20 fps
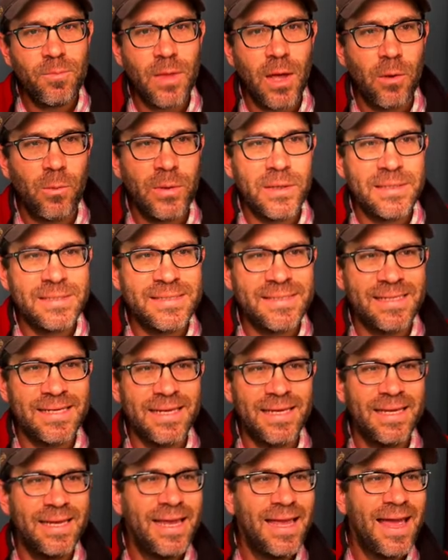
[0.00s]
that we
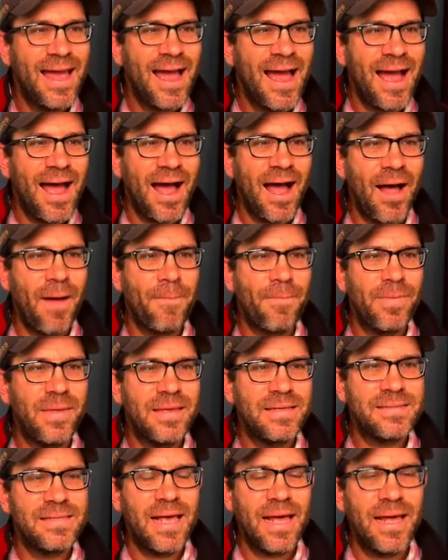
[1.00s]
see
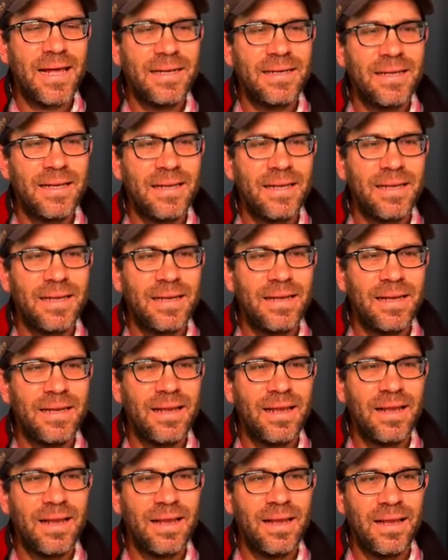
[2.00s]
is that
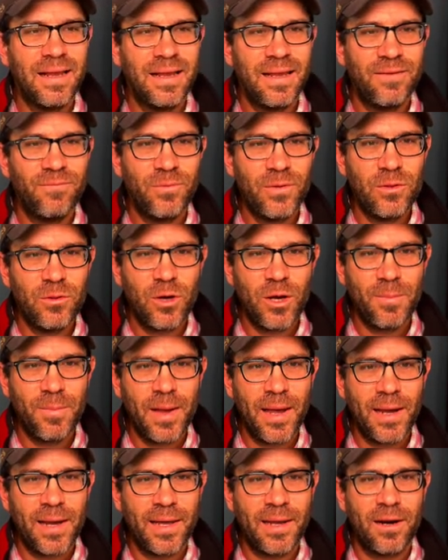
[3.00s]
if we look
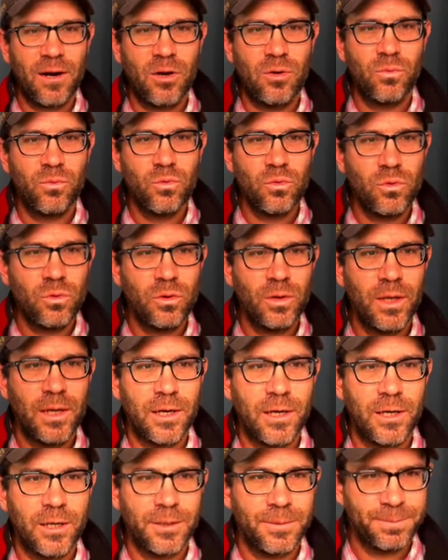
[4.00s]
back at our rule
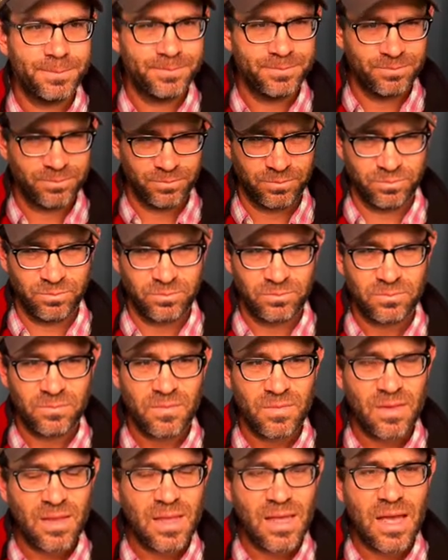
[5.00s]
here,
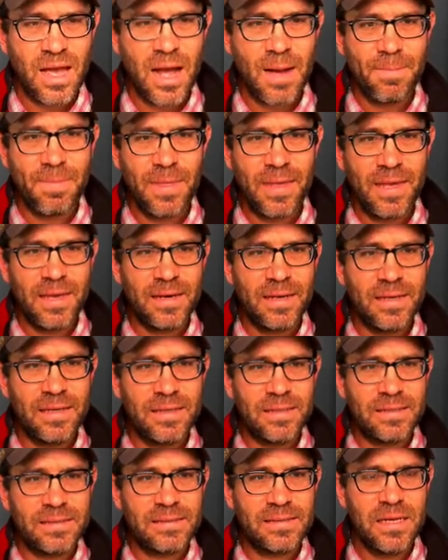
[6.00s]
it
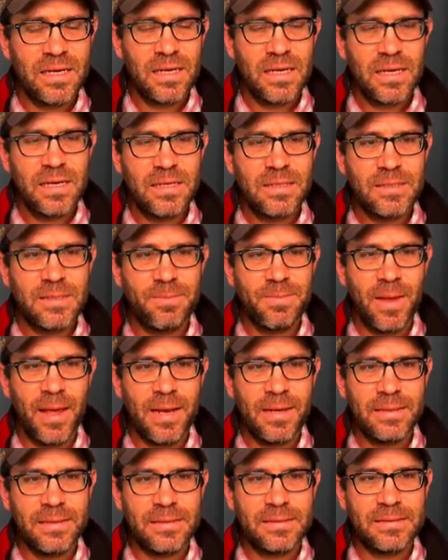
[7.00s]
is
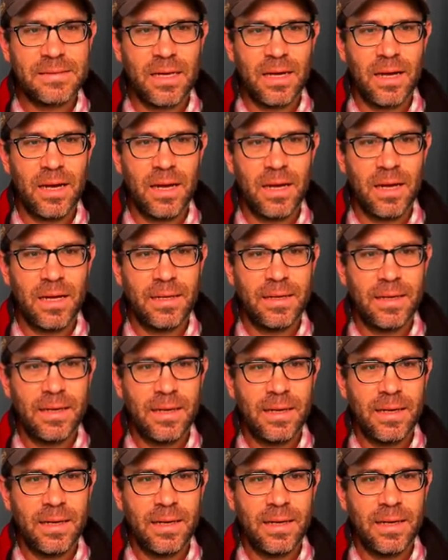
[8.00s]
dependent on